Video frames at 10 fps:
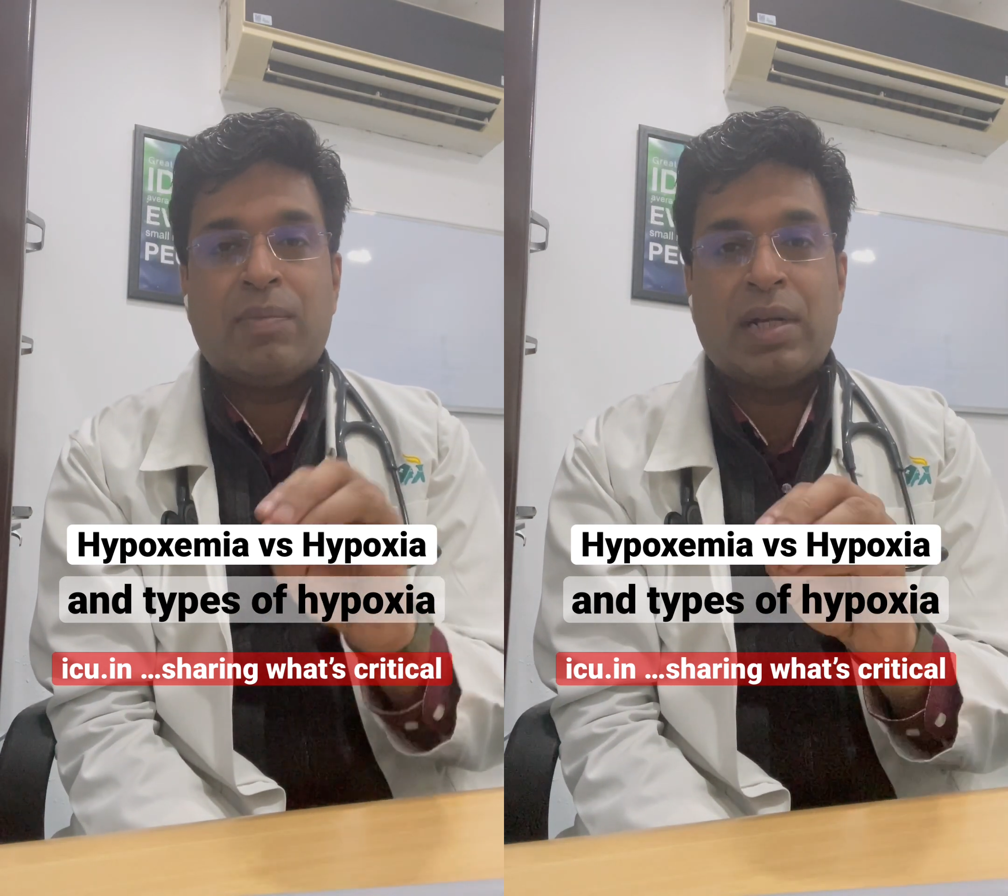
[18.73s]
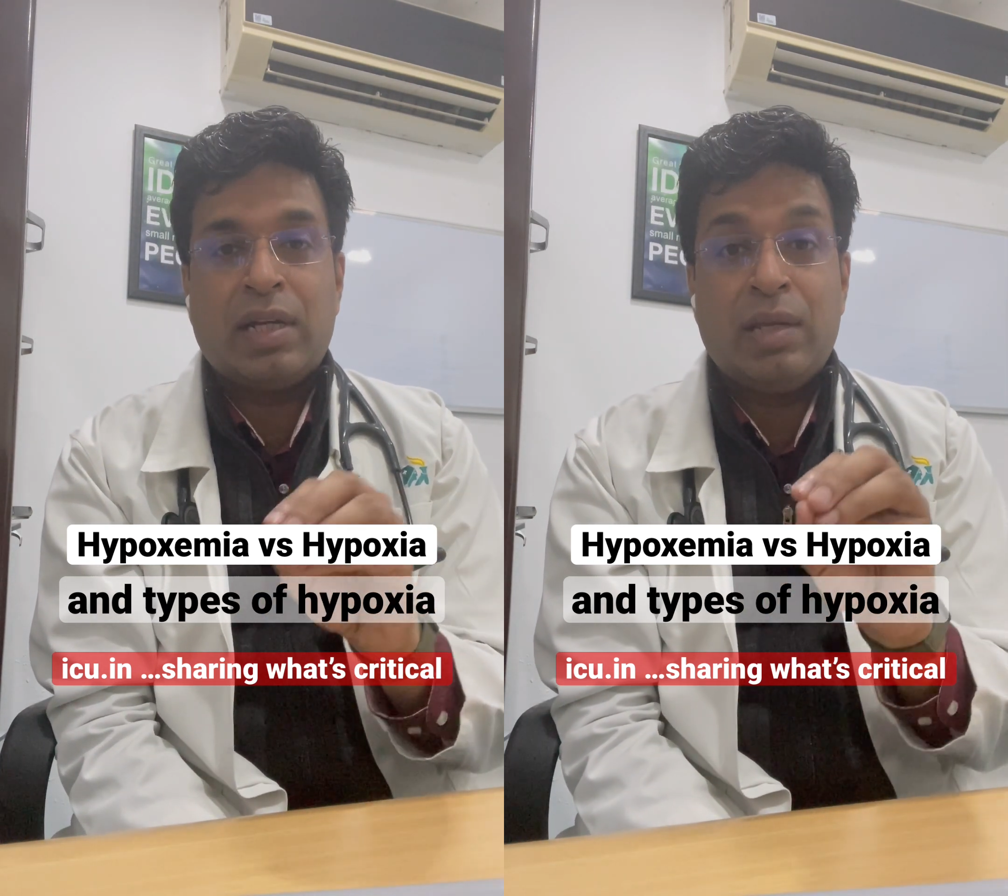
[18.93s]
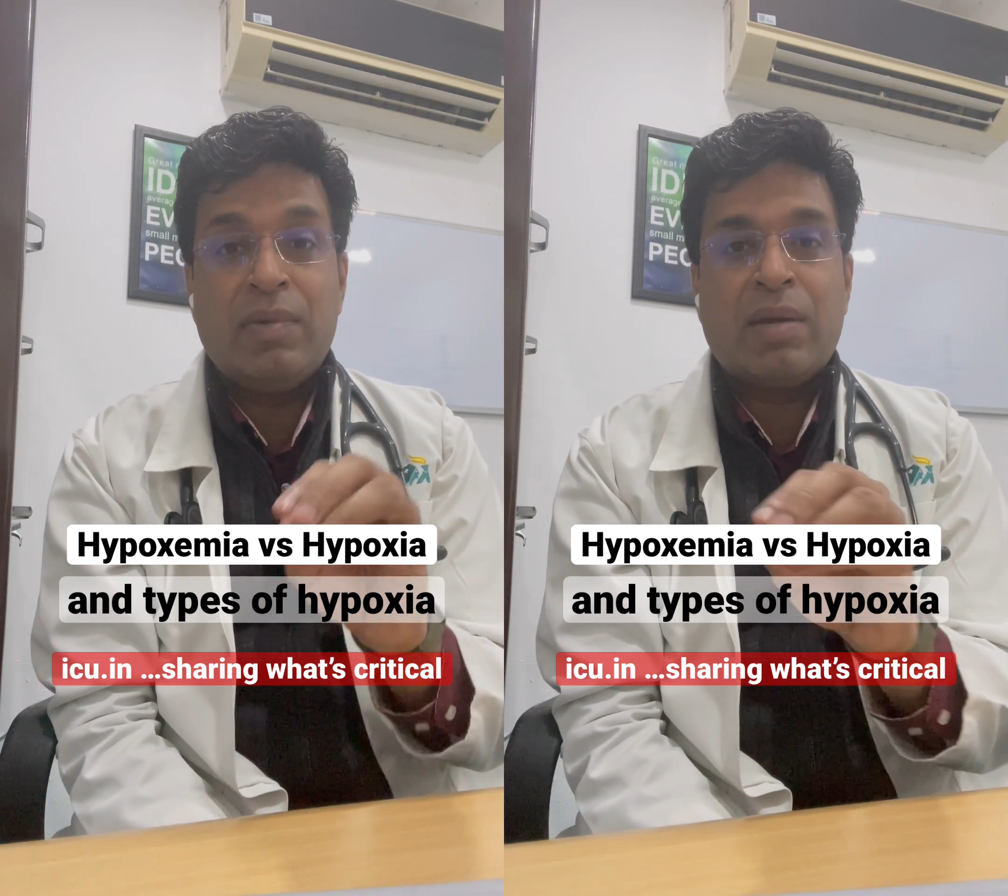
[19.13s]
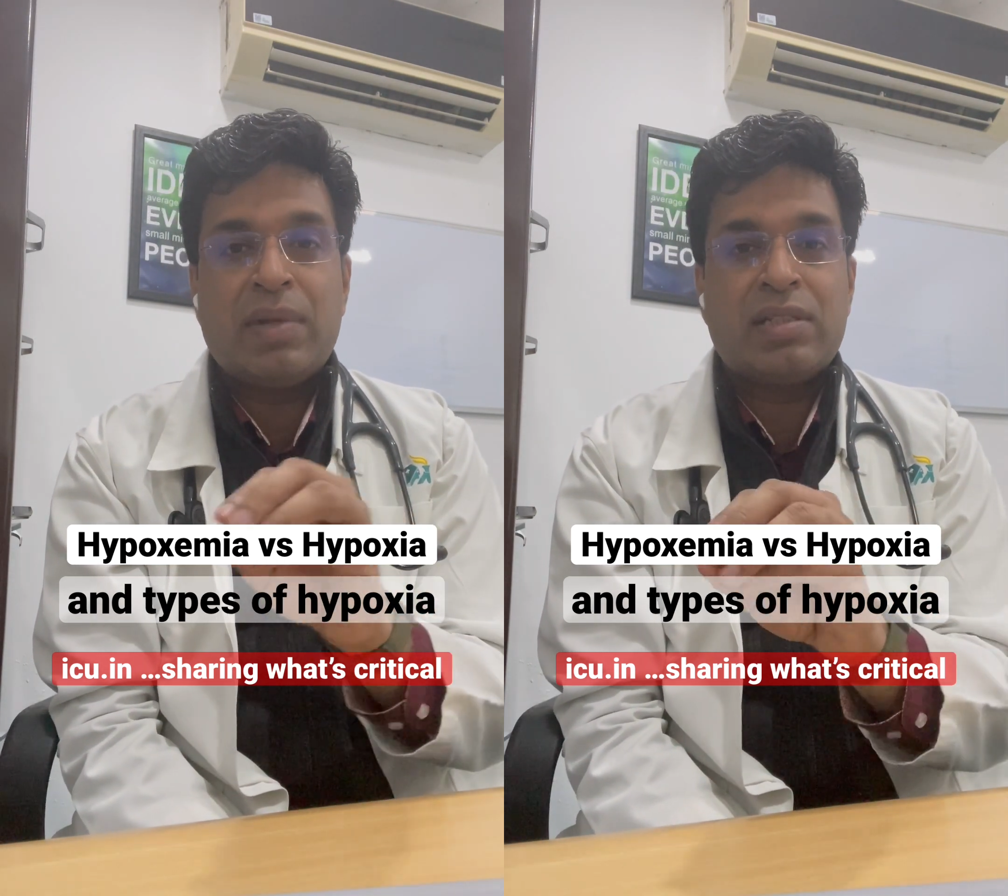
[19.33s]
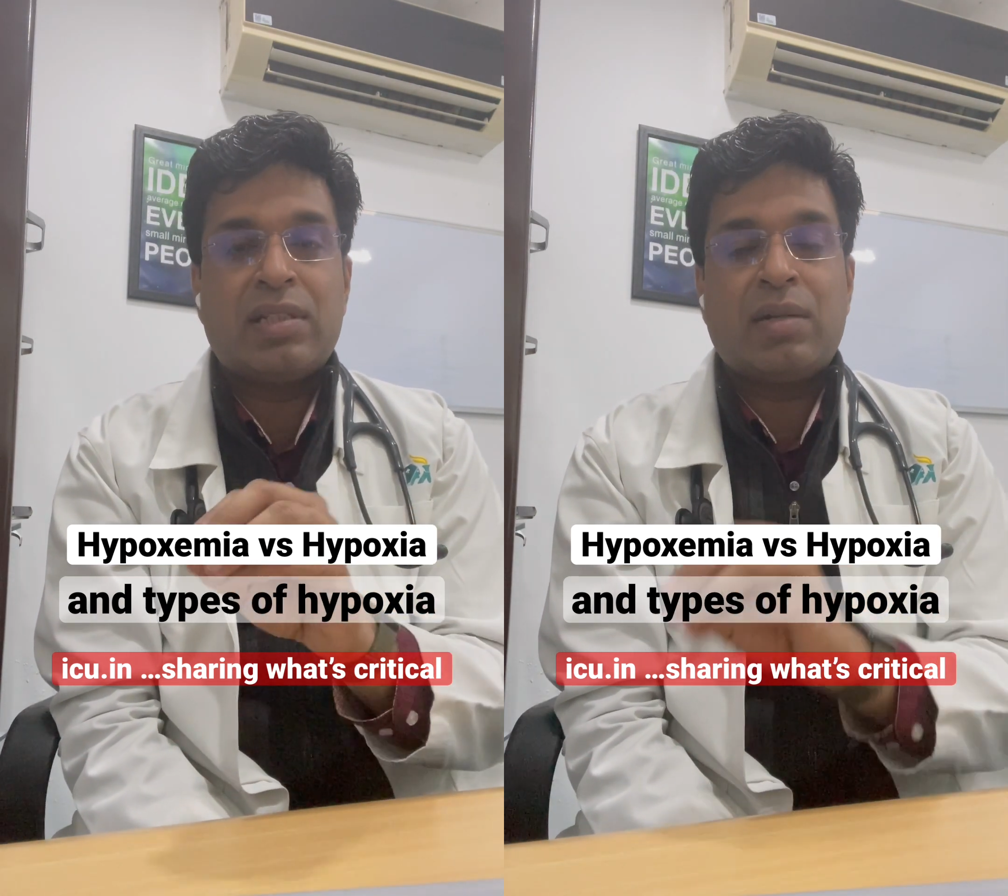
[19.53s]
blood. Emia
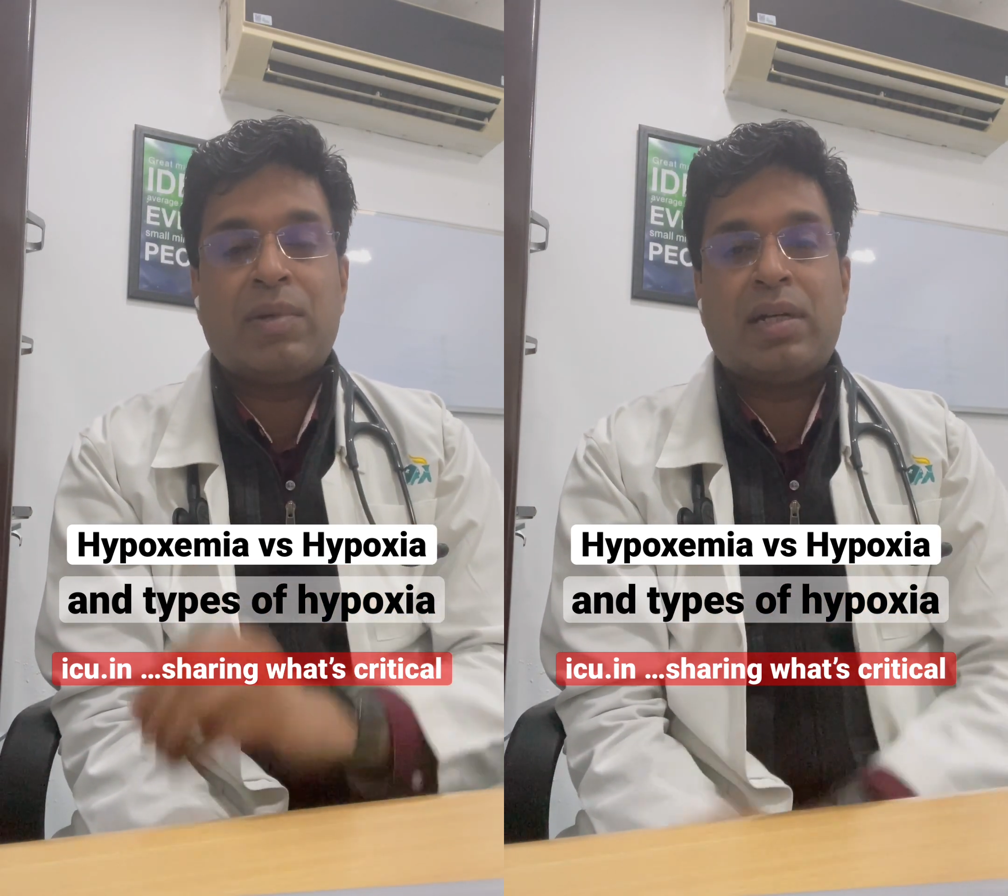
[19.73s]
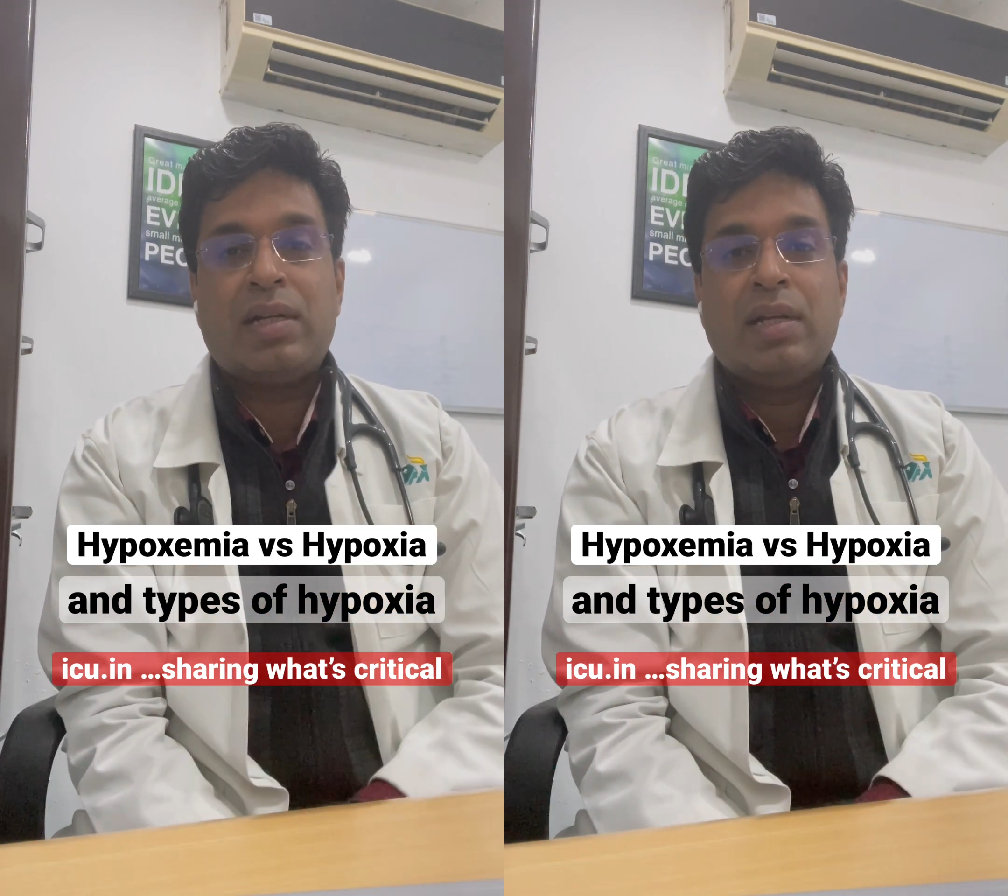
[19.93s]
means in the blood.